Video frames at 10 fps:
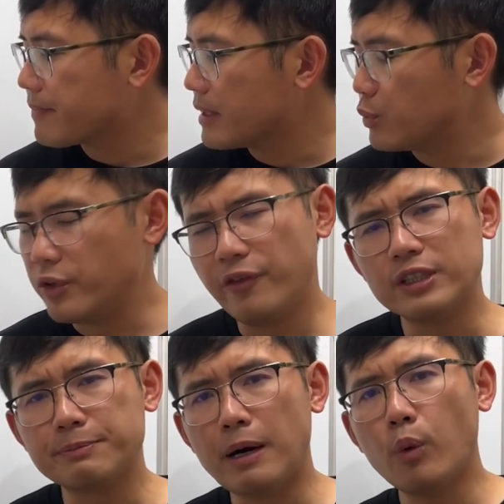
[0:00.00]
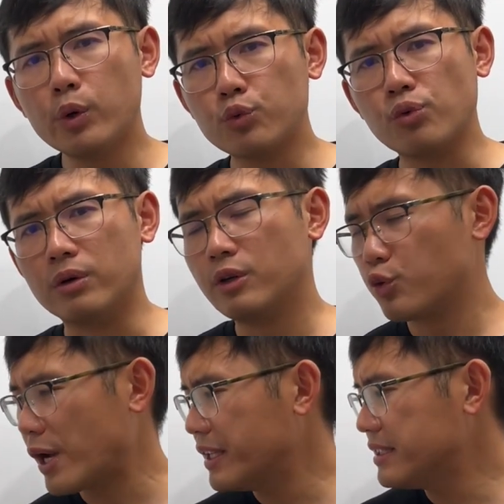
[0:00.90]
the reverse power rule?
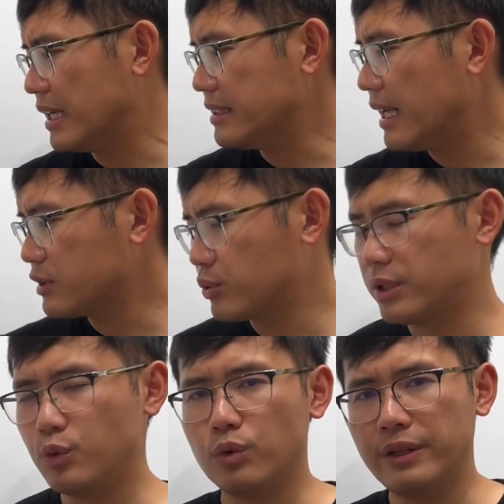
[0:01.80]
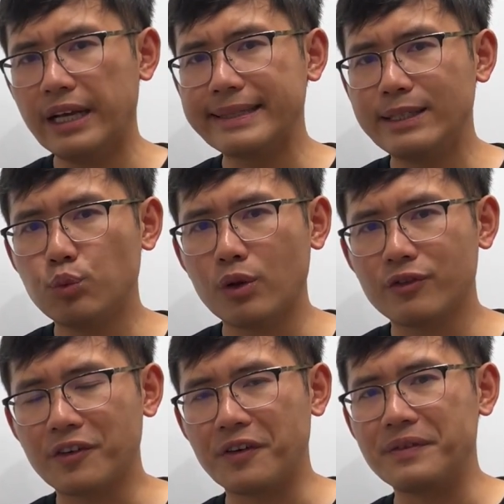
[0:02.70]
Write this as x to the negative 1
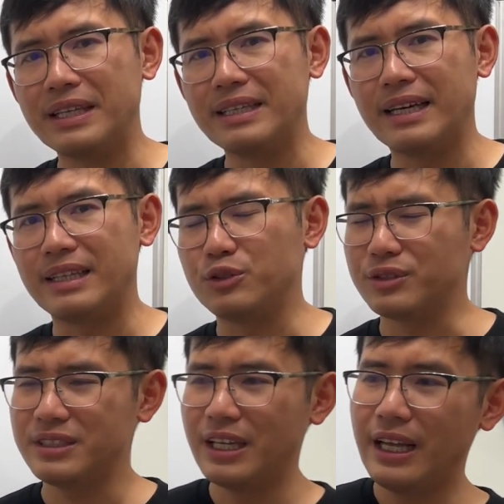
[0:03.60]
over 15 and then just